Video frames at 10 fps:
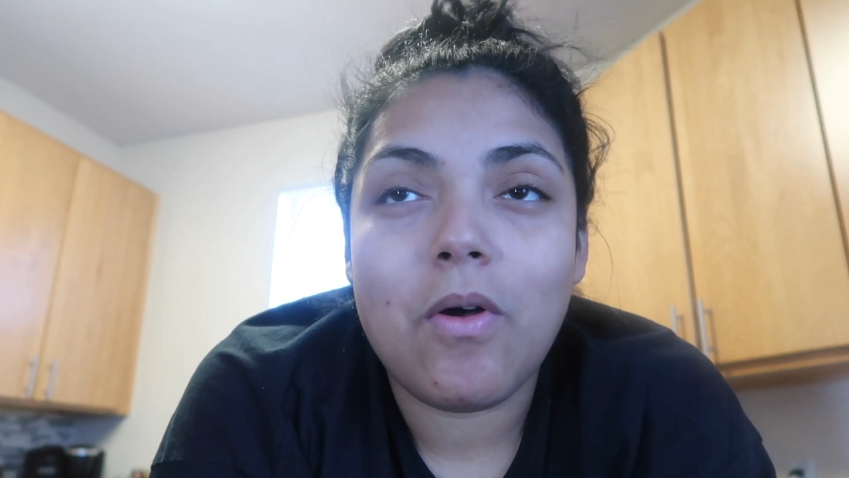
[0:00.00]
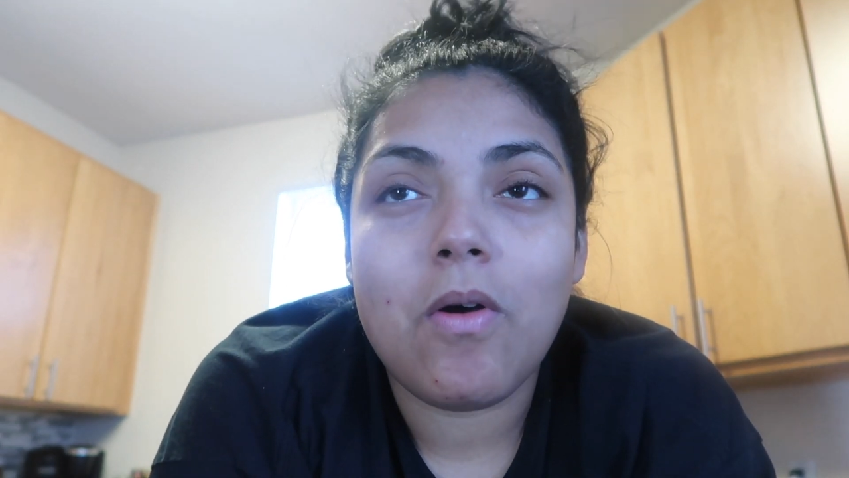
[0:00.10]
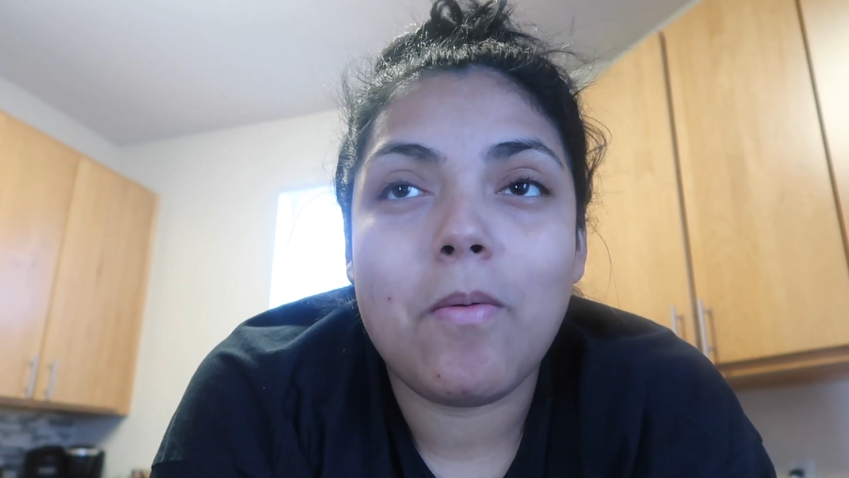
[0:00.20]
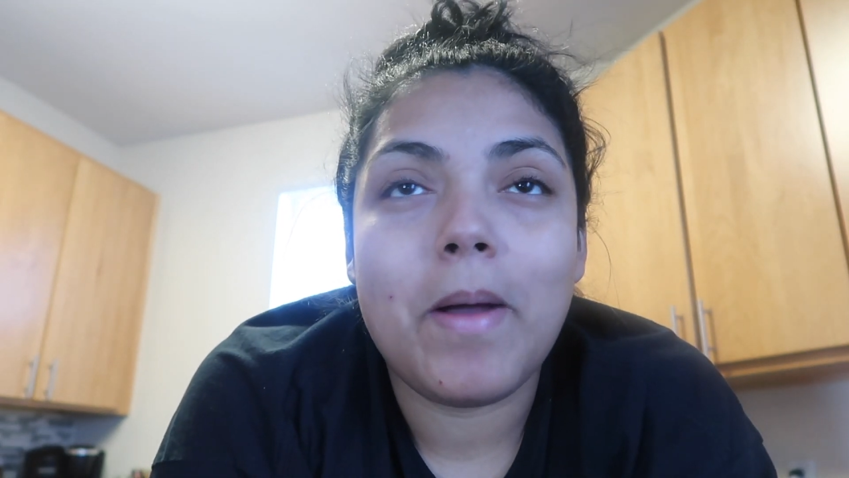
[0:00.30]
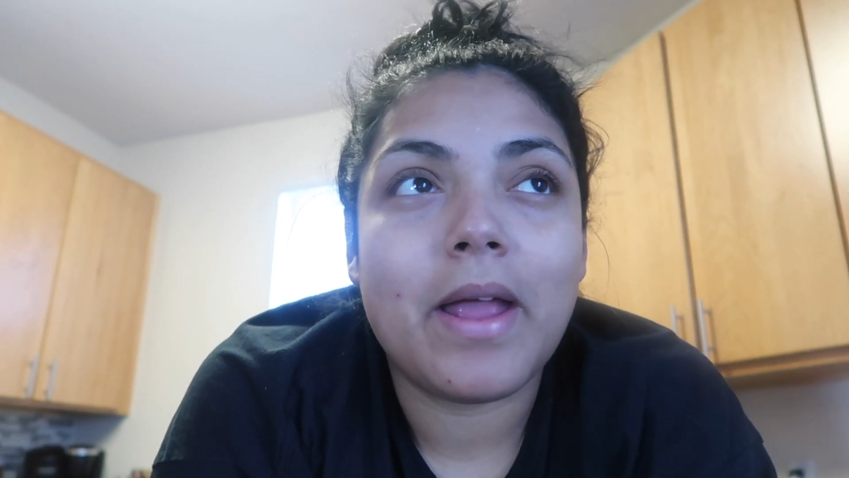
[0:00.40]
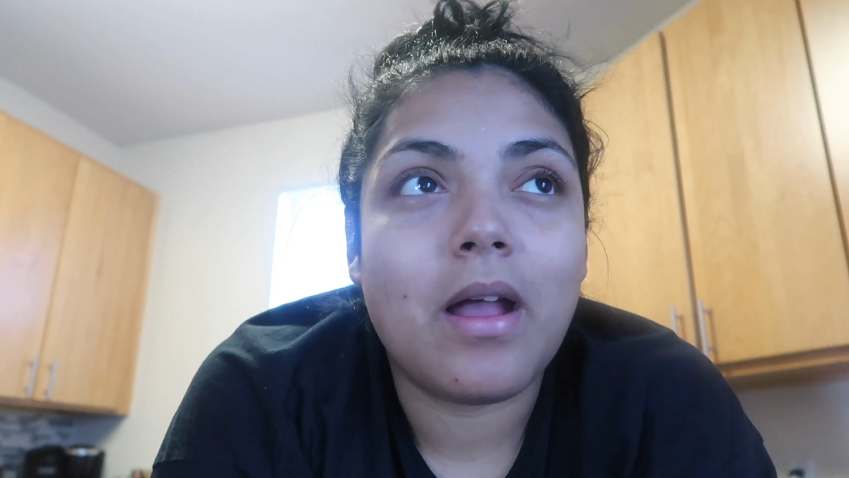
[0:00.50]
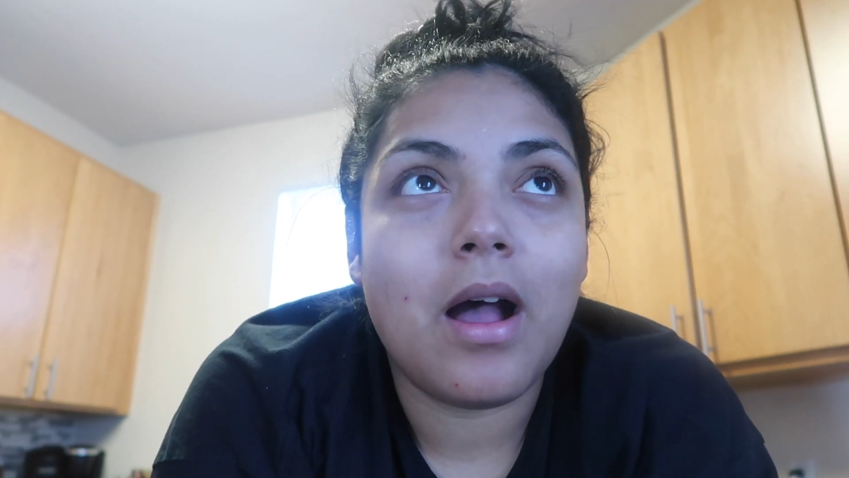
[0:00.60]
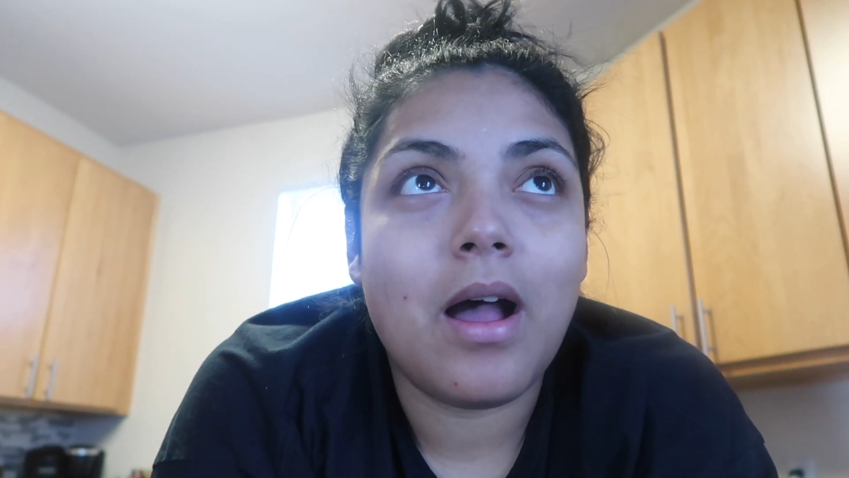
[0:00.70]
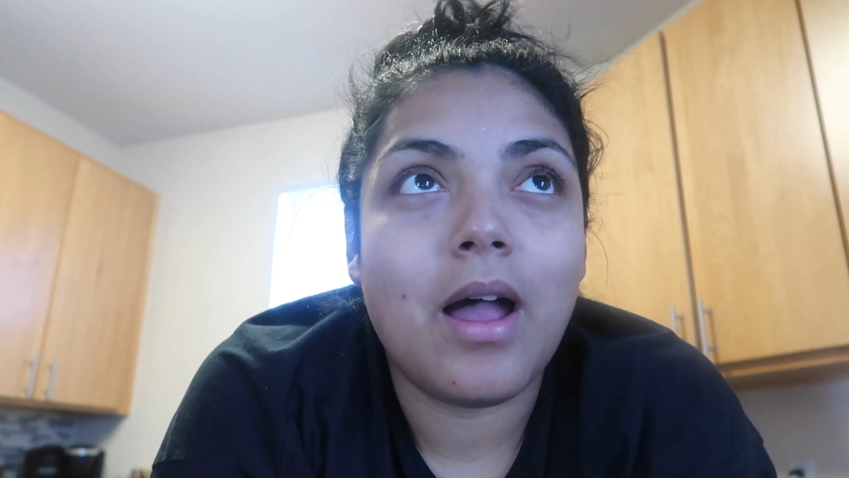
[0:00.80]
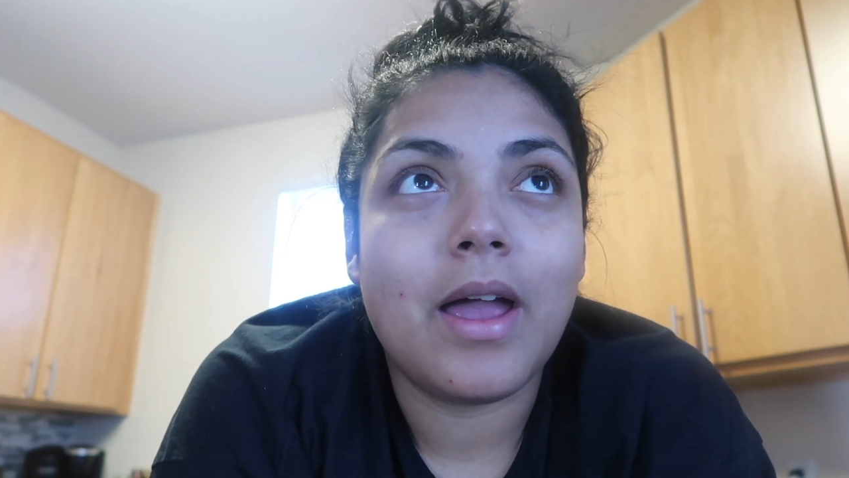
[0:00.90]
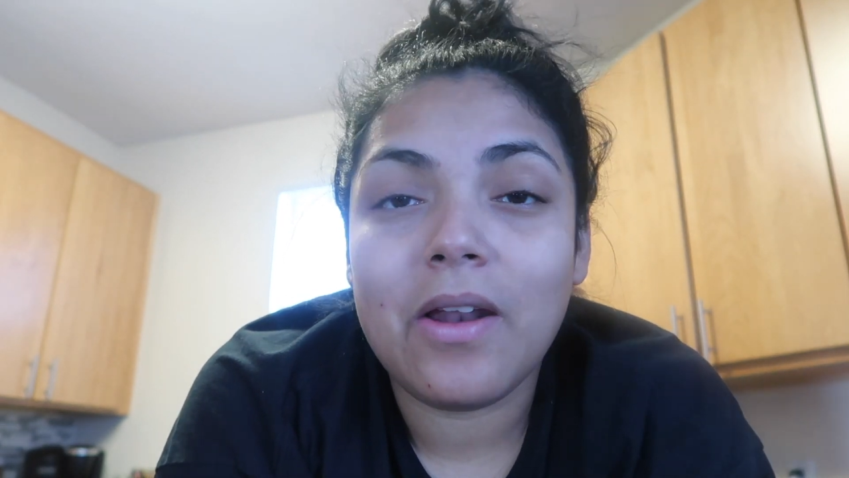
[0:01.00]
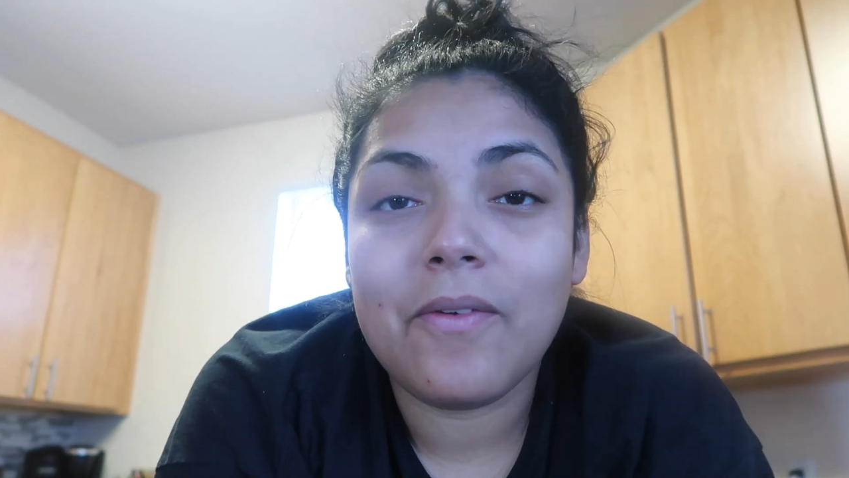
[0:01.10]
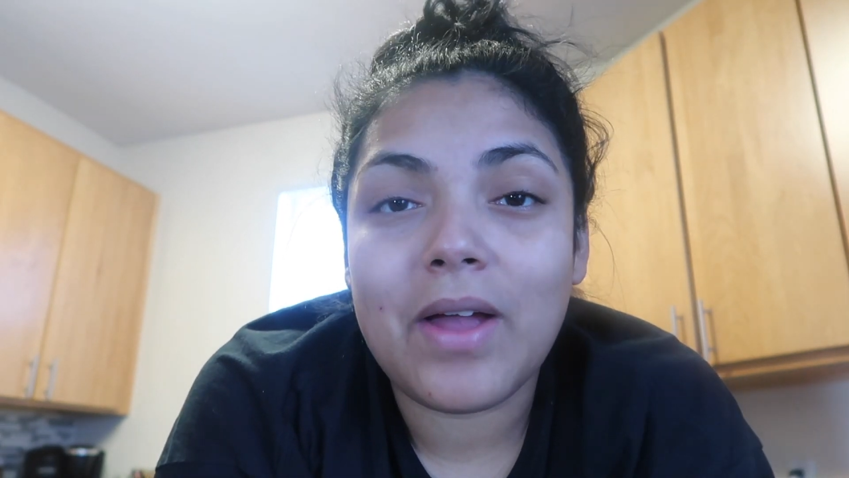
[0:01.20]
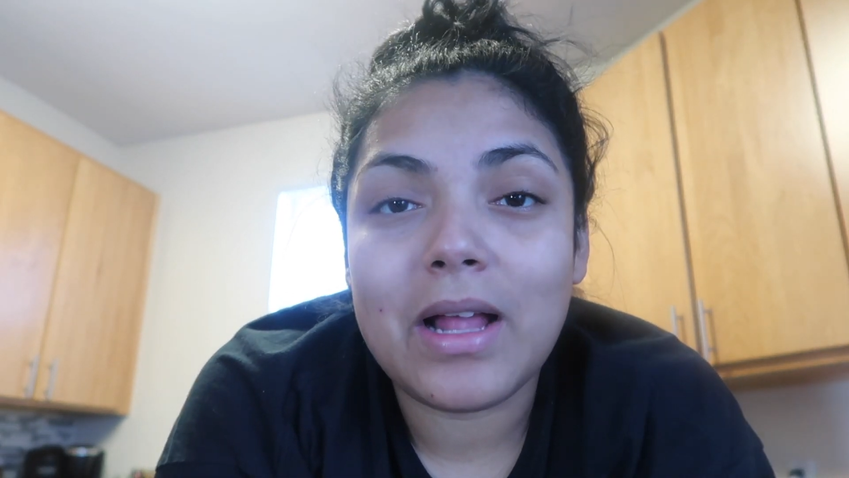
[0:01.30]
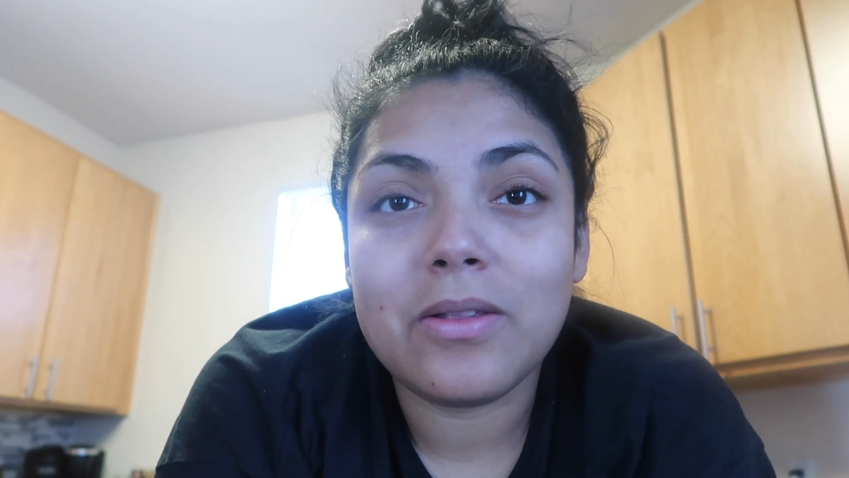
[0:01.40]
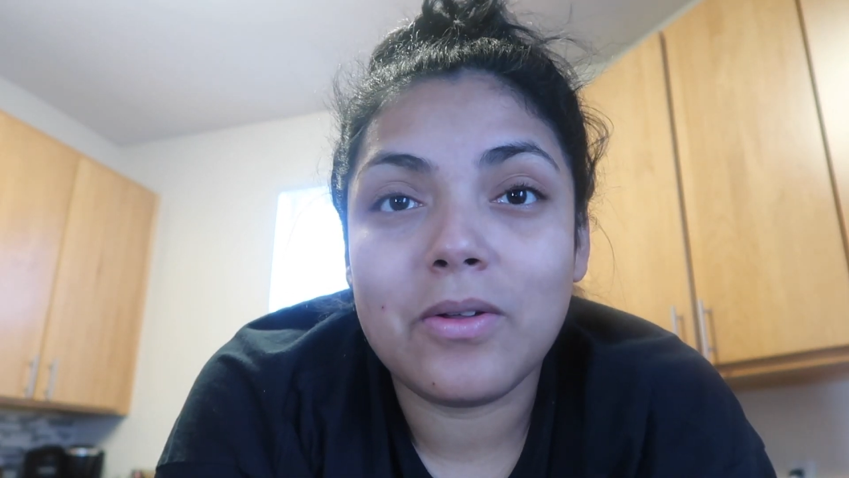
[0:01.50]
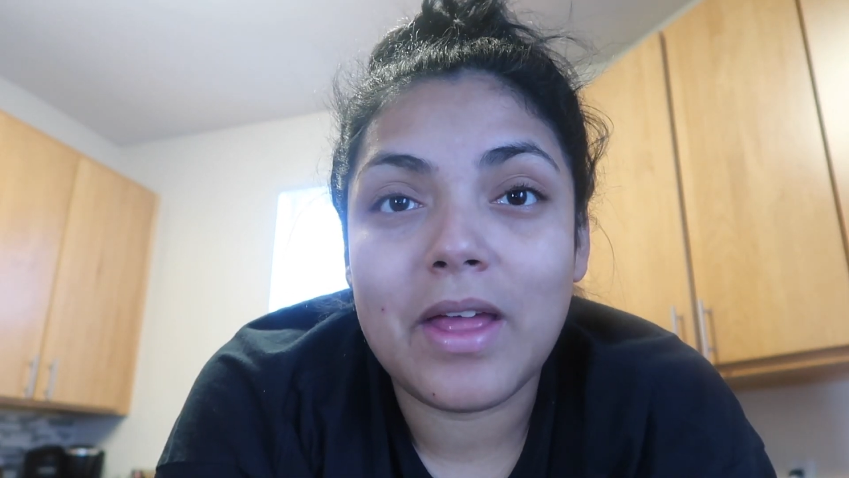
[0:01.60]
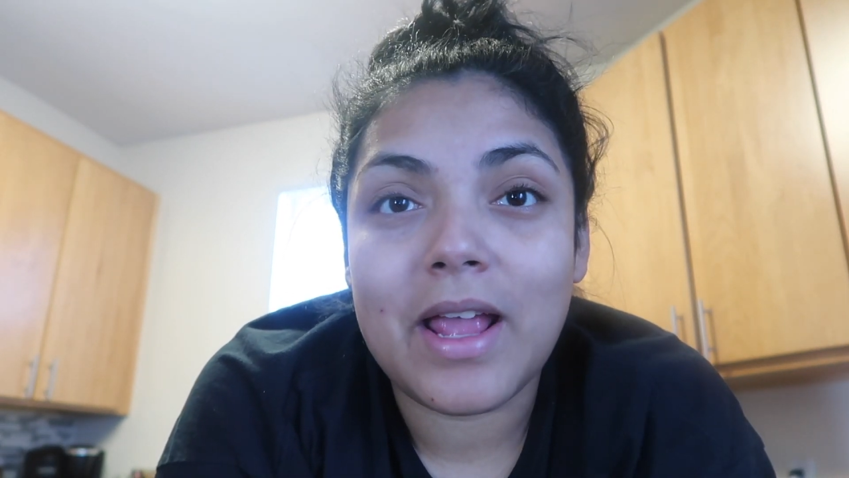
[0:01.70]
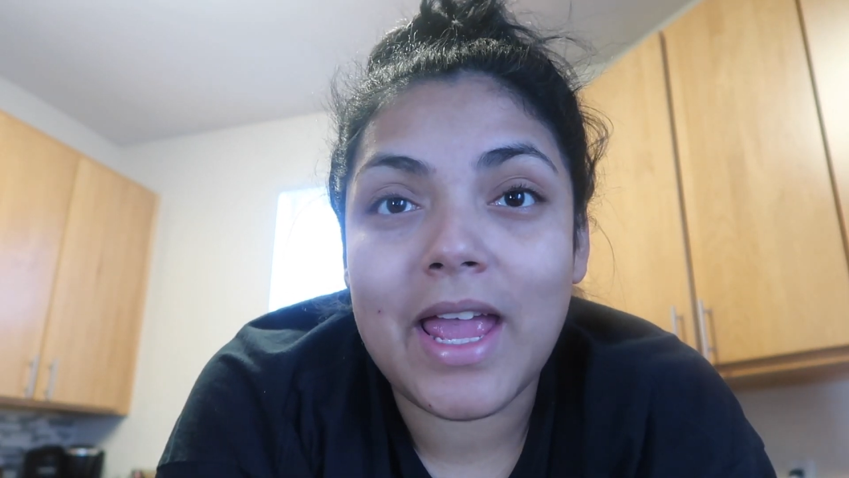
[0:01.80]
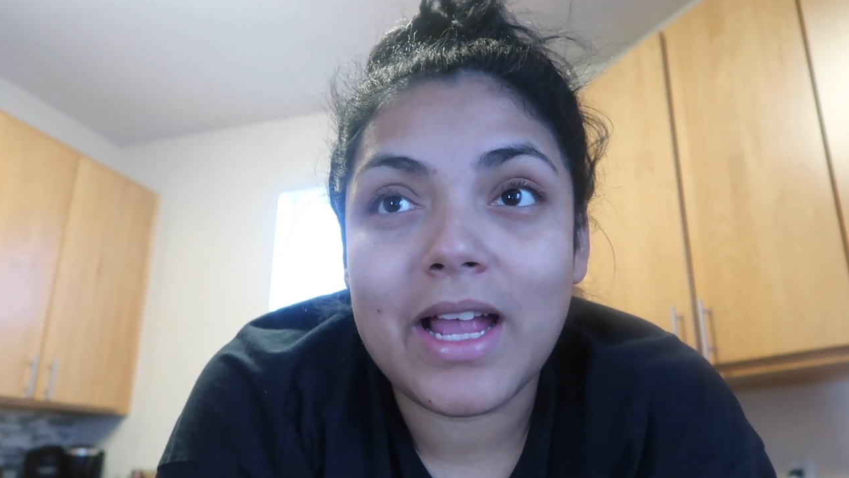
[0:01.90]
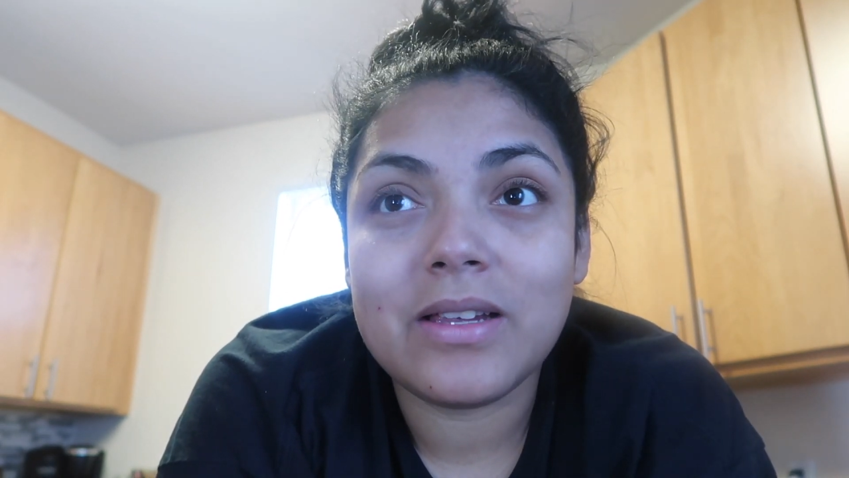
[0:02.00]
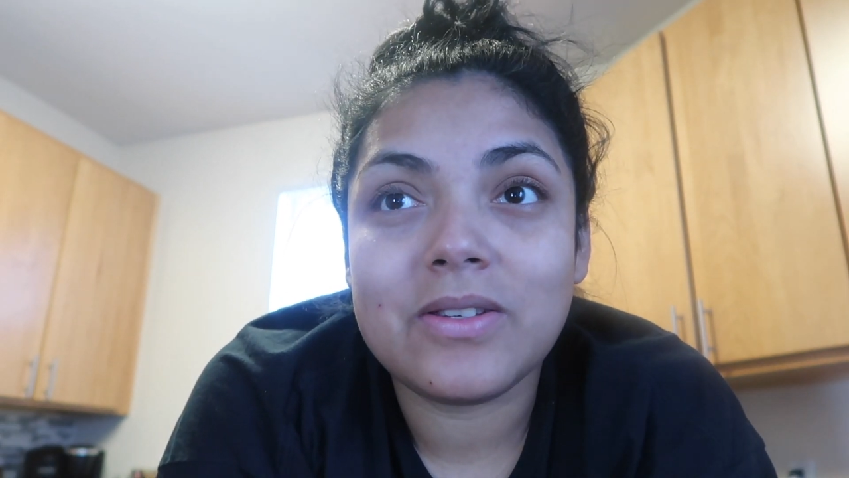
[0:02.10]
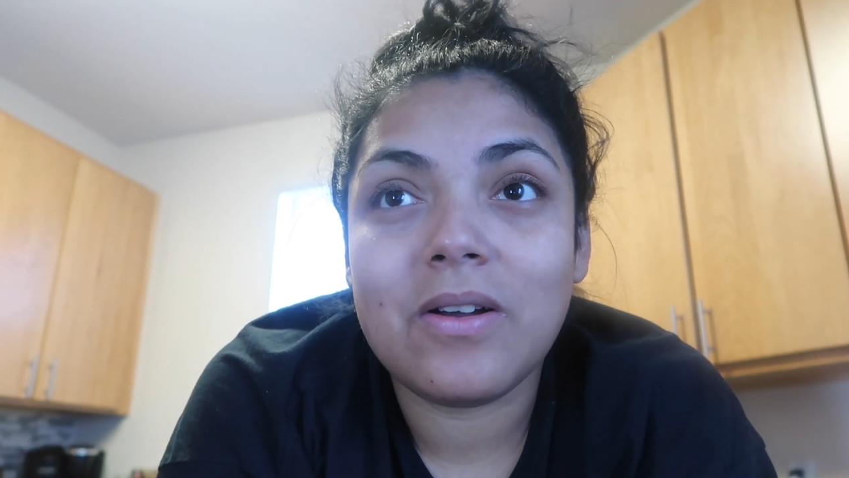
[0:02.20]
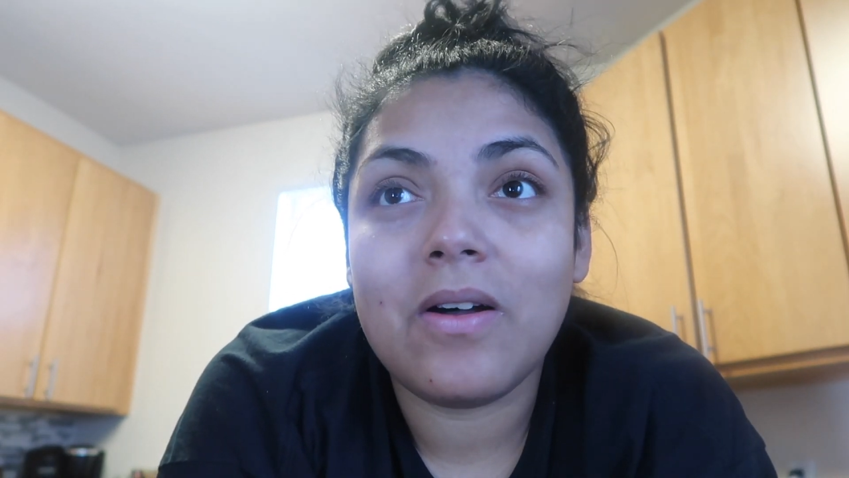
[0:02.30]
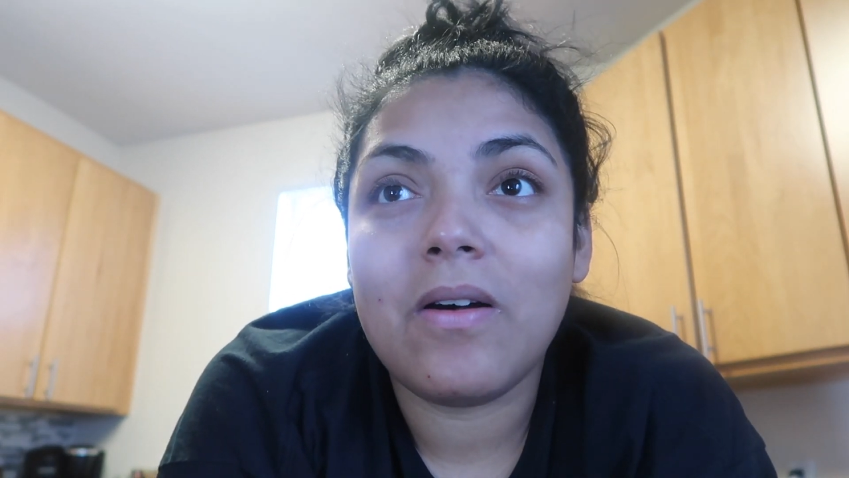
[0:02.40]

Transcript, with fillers: Oh my God. I love caldo de queso.